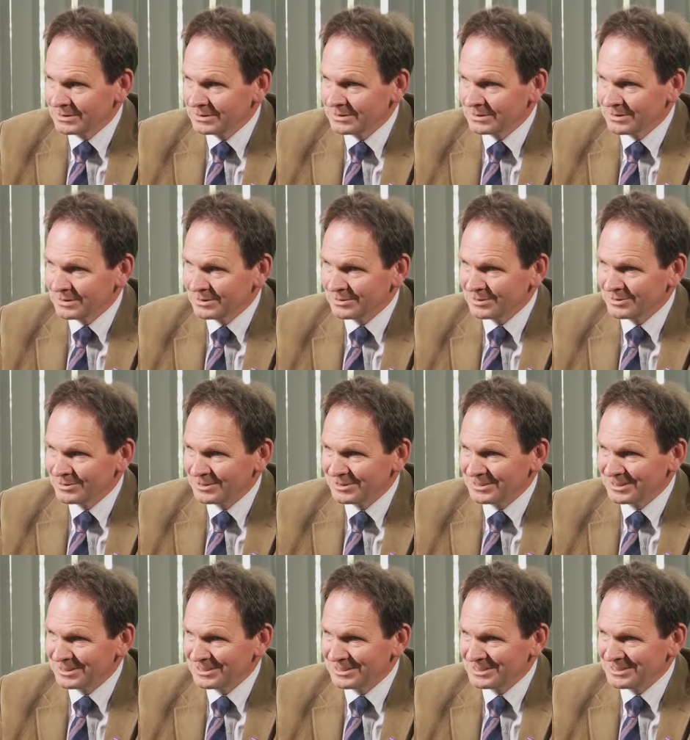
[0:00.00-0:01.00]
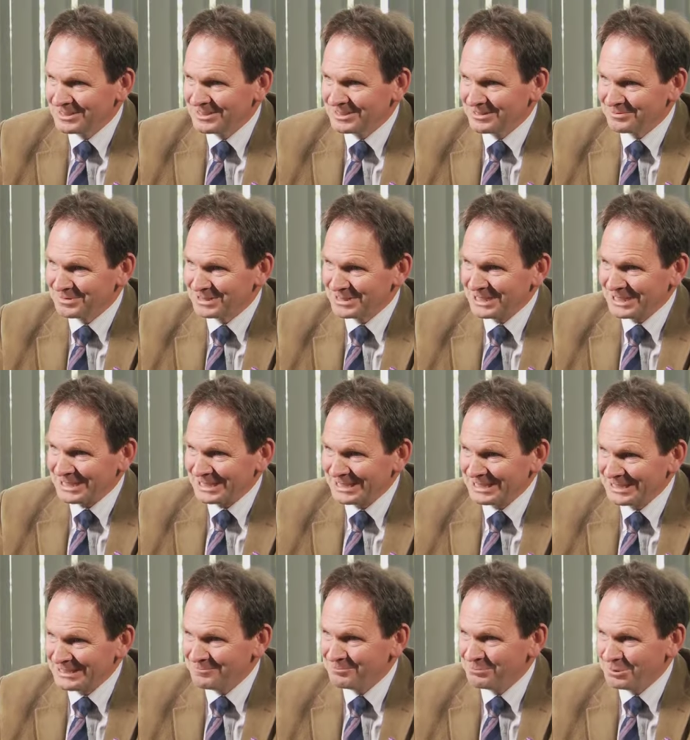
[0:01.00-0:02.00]
So this is a
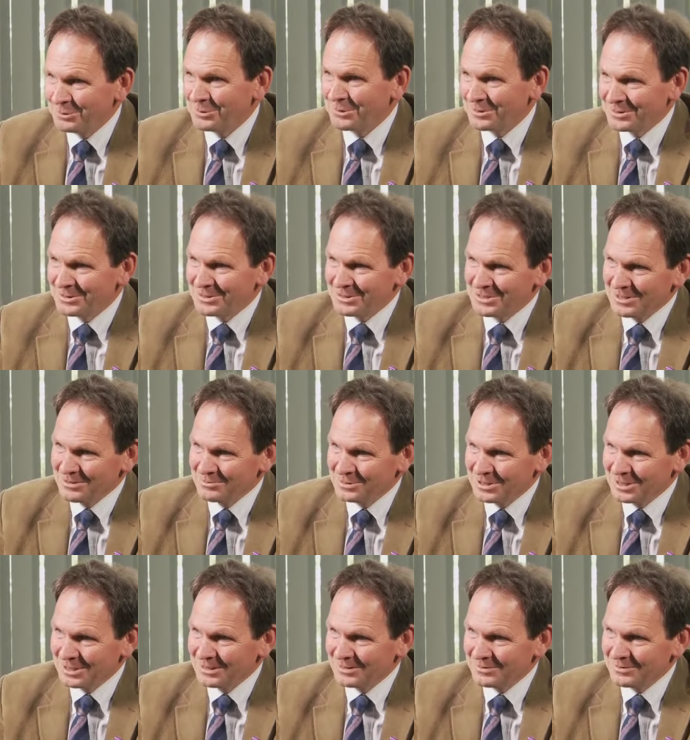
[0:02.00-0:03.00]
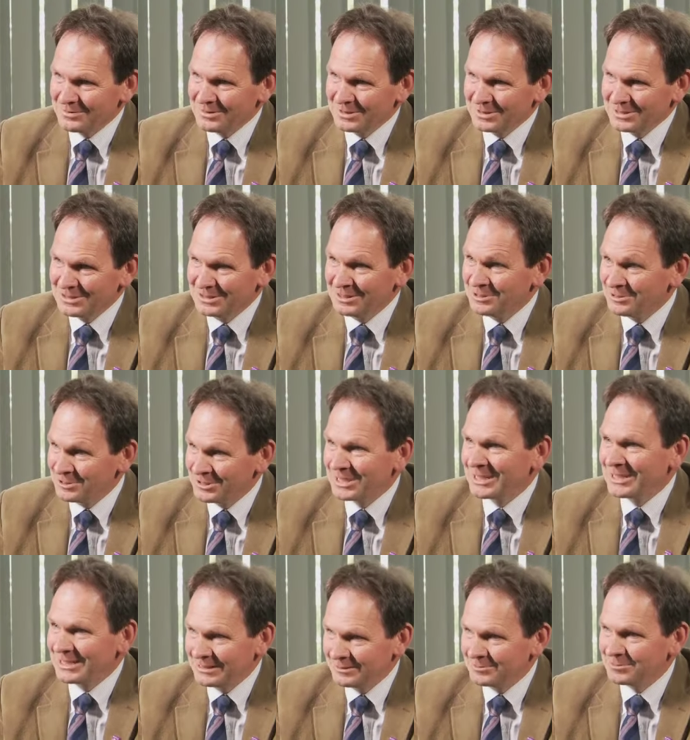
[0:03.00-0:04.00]
particularly important subject for
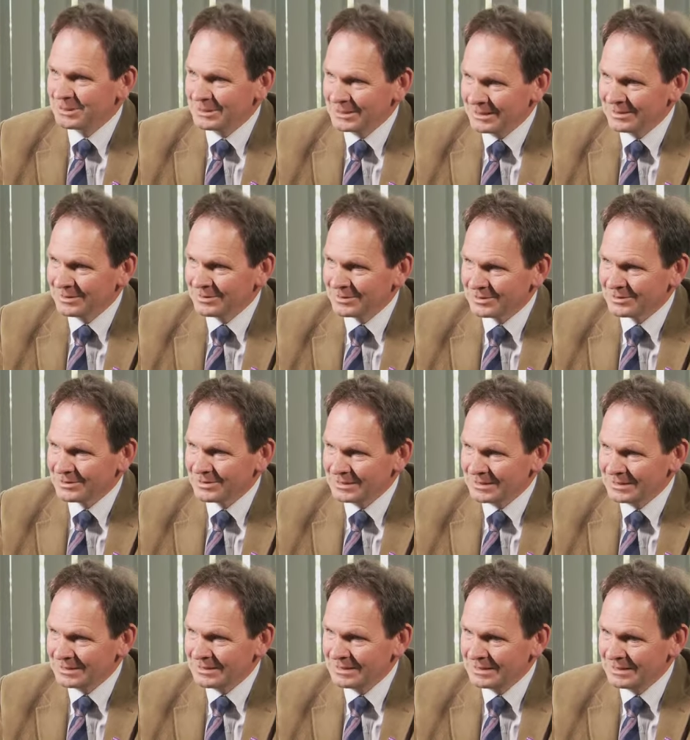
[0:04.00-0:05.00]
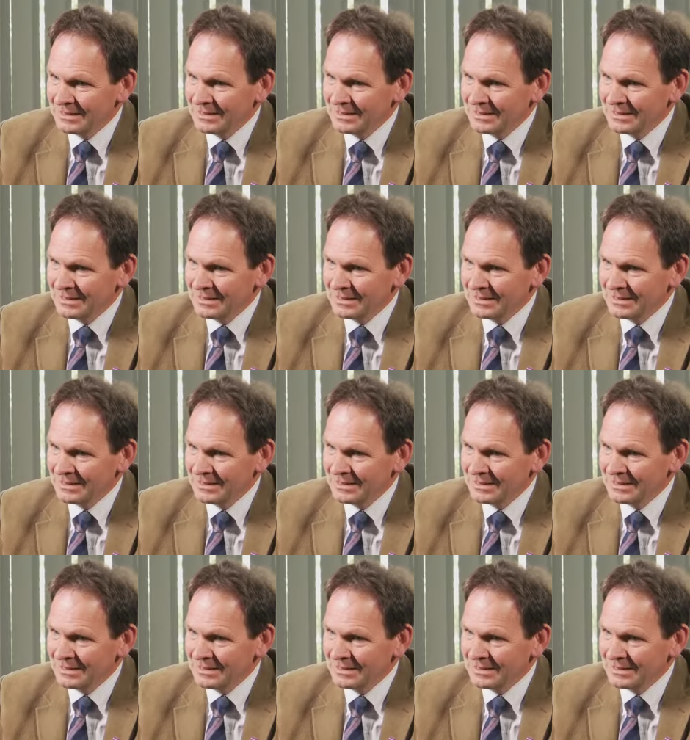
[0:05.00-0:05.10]
UK PLC,